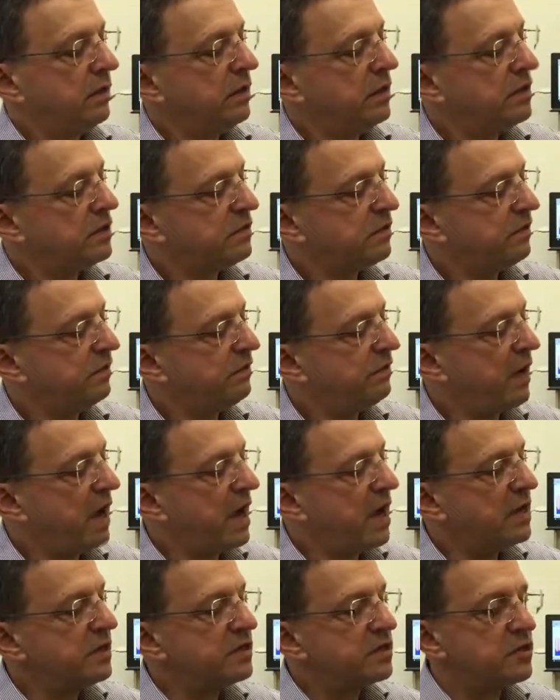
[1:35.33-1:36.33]
this
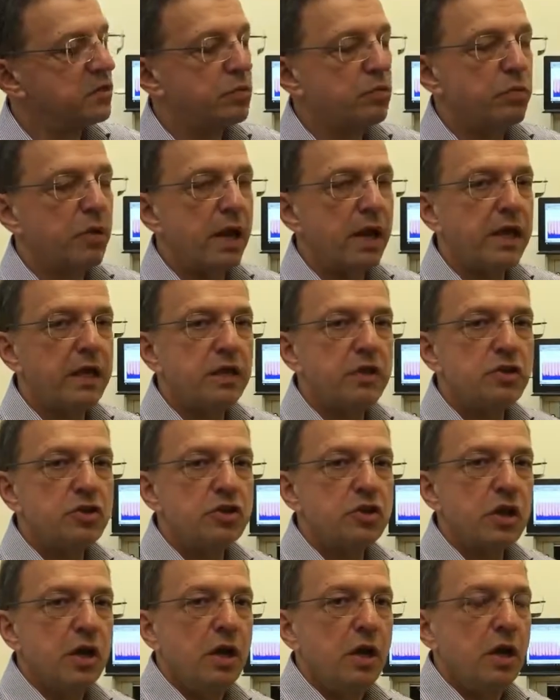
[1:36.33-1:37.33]
vast
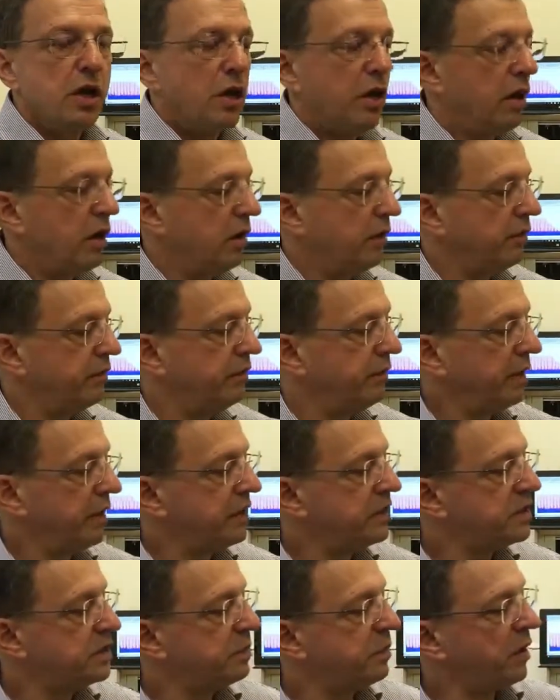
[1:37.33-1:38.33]
range of
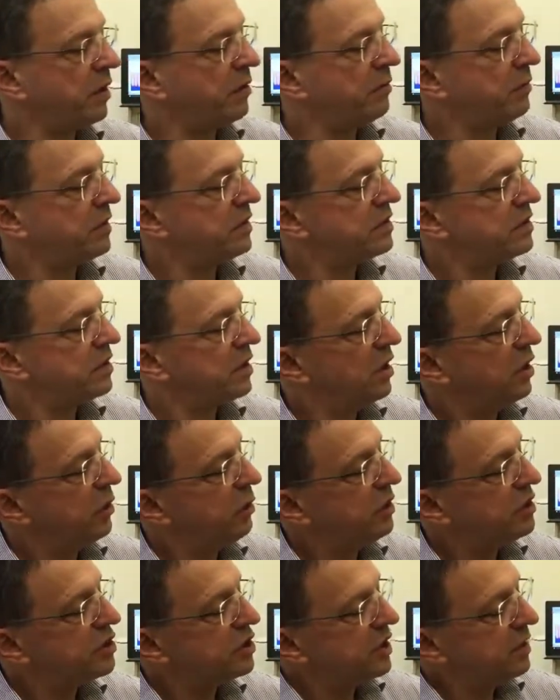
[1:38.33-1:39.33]
experiments,
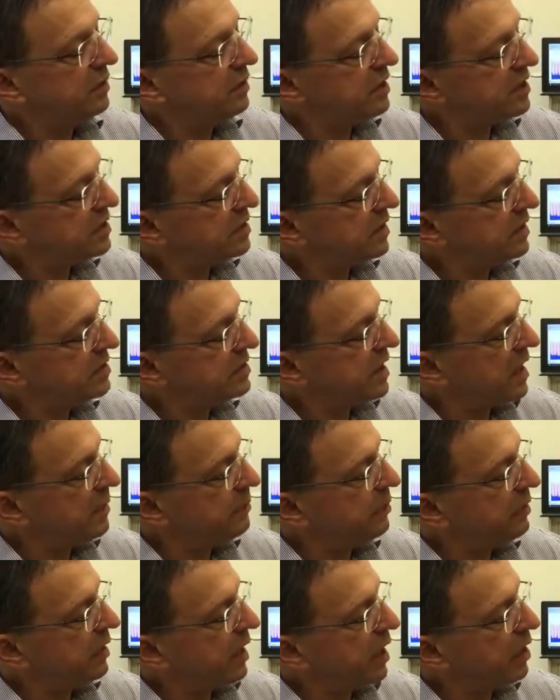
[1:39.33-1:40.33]
which in this
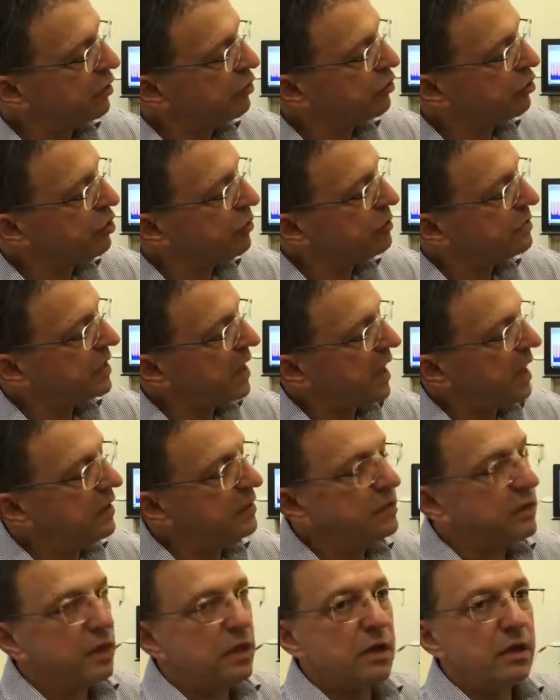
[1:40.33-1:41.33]
example are grouped
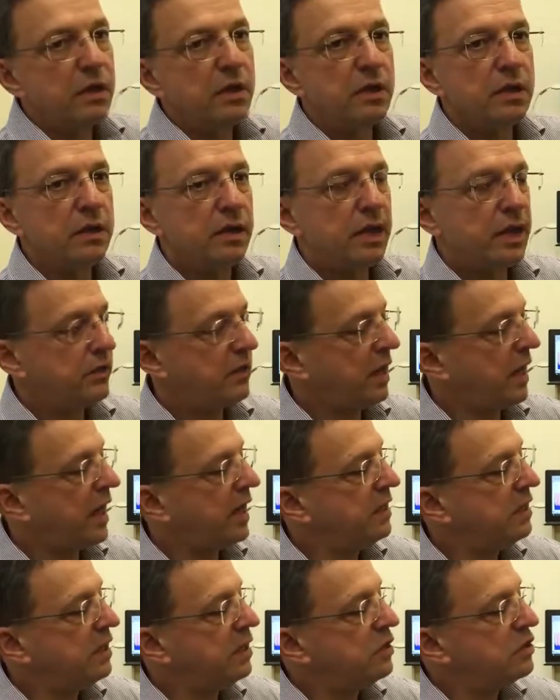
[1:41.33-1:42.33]
under the
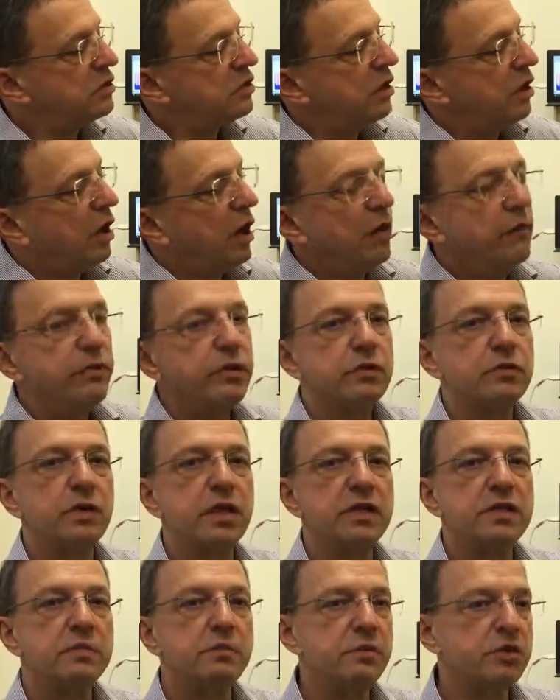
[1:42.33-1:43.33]
headings of the
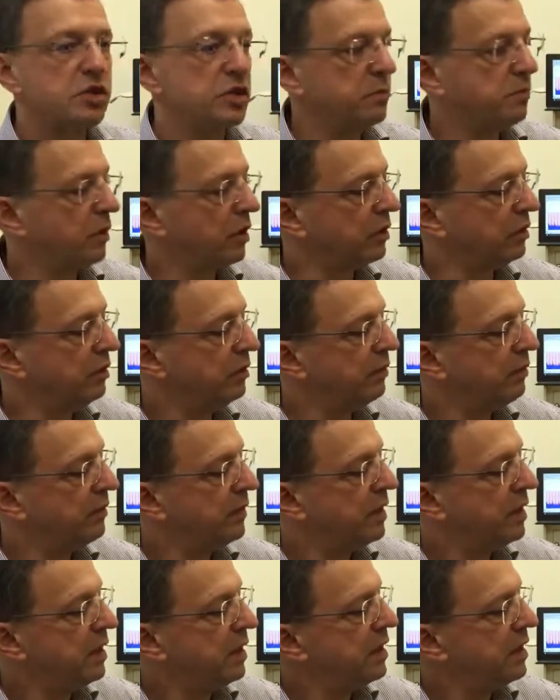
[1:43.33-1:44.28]
transmission model.